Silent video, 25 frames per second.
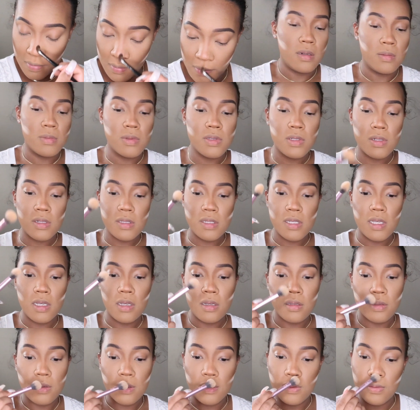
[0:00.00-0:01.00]
I'm just going to take
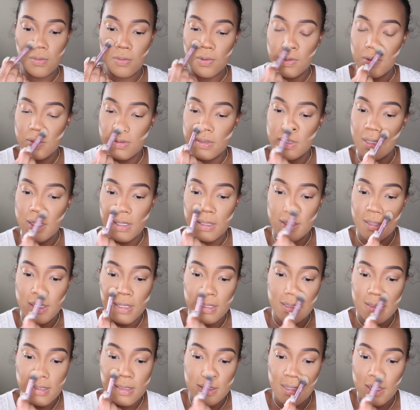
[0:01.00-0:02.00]
another Real
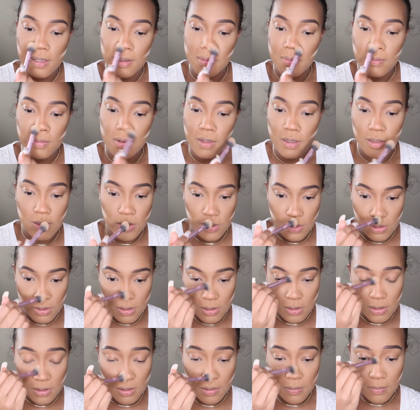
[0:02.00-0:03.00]
Techniques setting brush
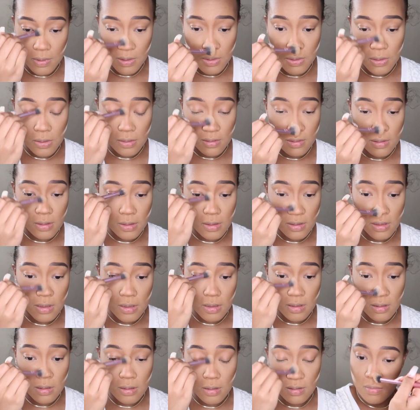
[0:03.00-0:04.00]
just to make sure this
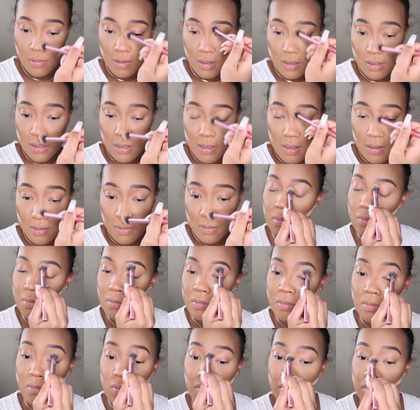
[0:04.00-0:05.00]
is blended out.
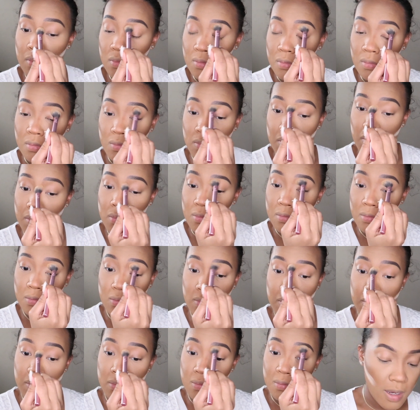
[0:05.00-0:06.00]

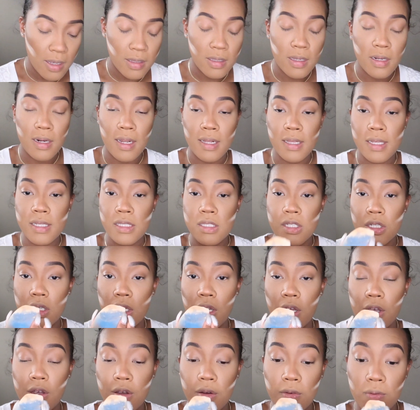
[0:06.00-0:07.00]
And then I like to
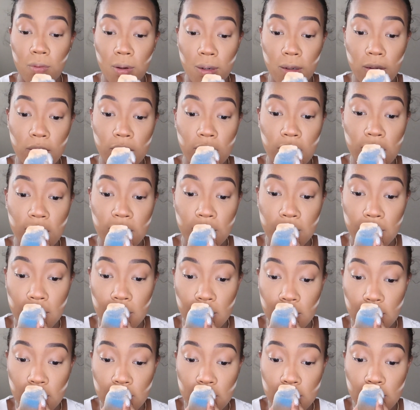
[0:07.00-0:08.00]
cut right underneath my
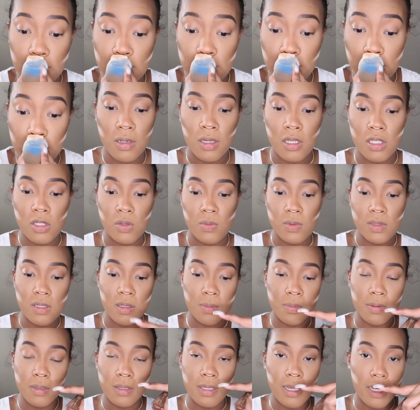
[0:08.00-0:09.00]
nose because we
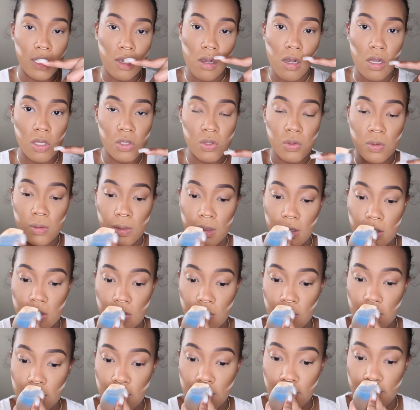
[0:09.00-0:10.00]
did put that contour there. So
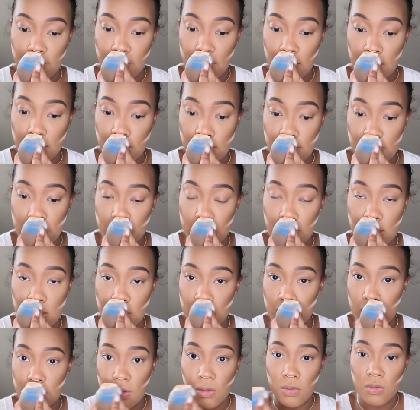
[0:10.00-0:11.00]
we're going to bake the sides
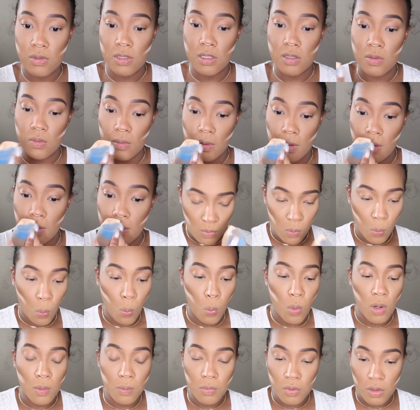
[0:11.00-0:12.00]
of the nose as well.
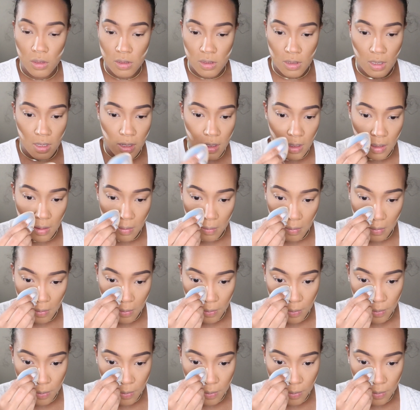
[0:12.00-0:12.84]
One more time.